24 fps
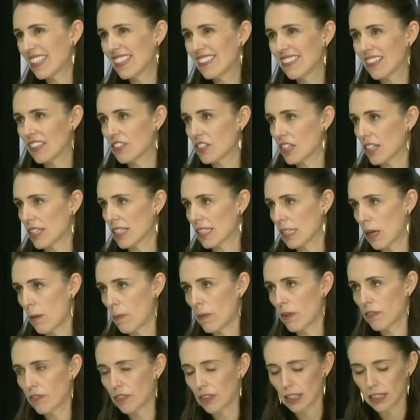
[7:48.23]
These are just
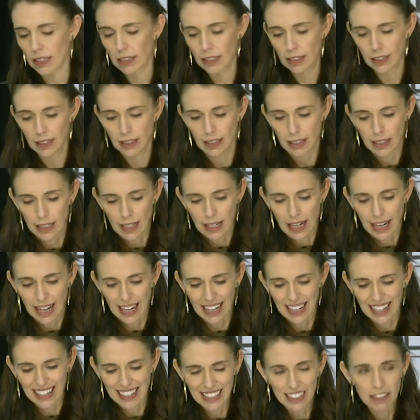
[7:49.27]
some of the
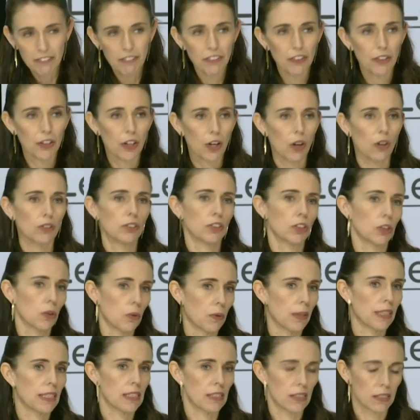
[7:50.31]
inadvertent
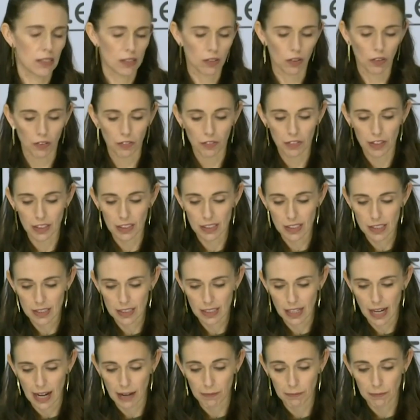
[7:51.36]
consequences of
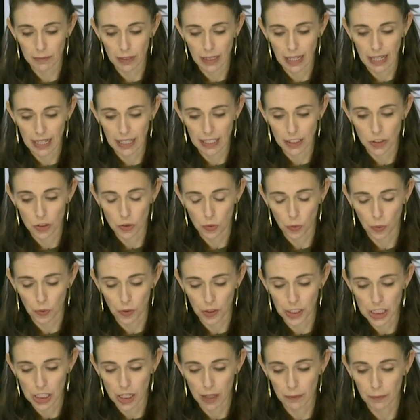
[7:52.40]
this
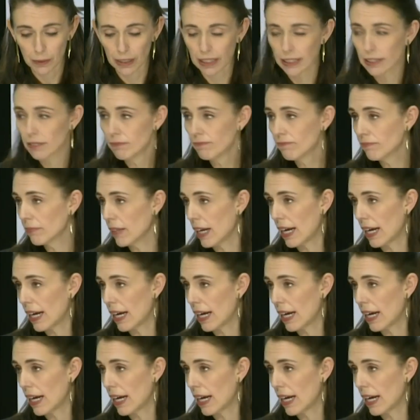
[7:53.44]
extraordinary time we're in